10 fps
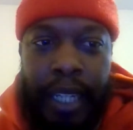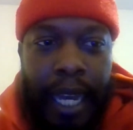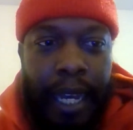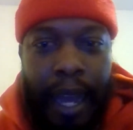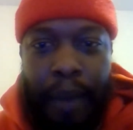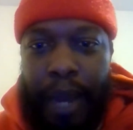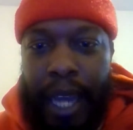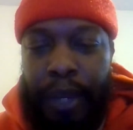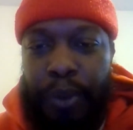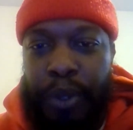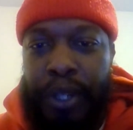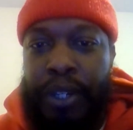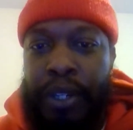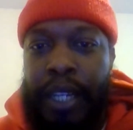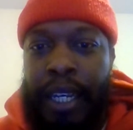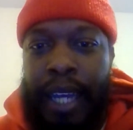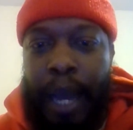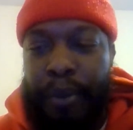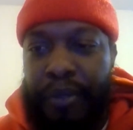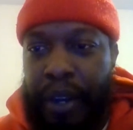I get real
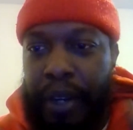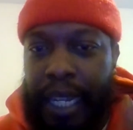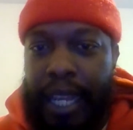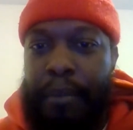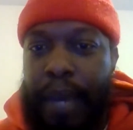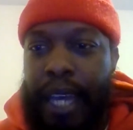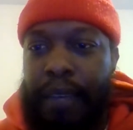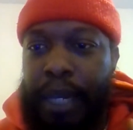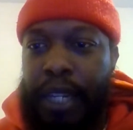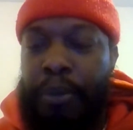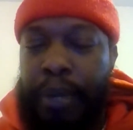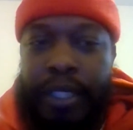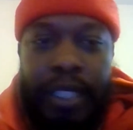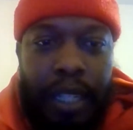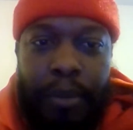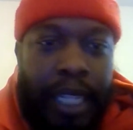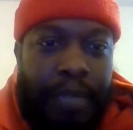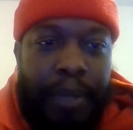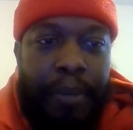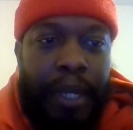I'm a very laid back, mellow person. Anybody that's
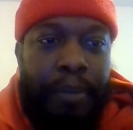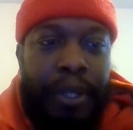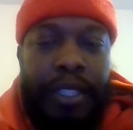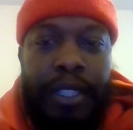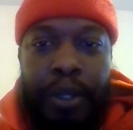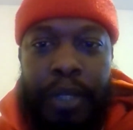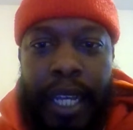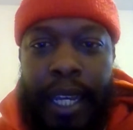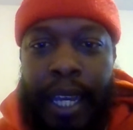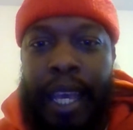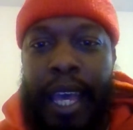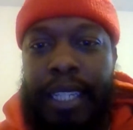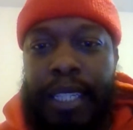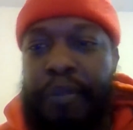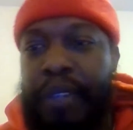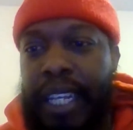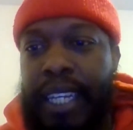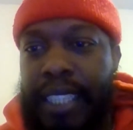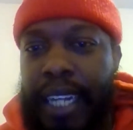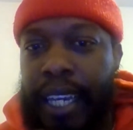met me in person knows that, except for
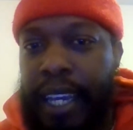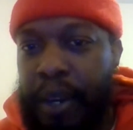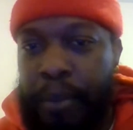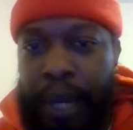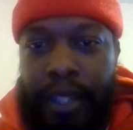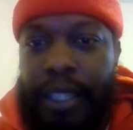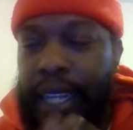things that I care about.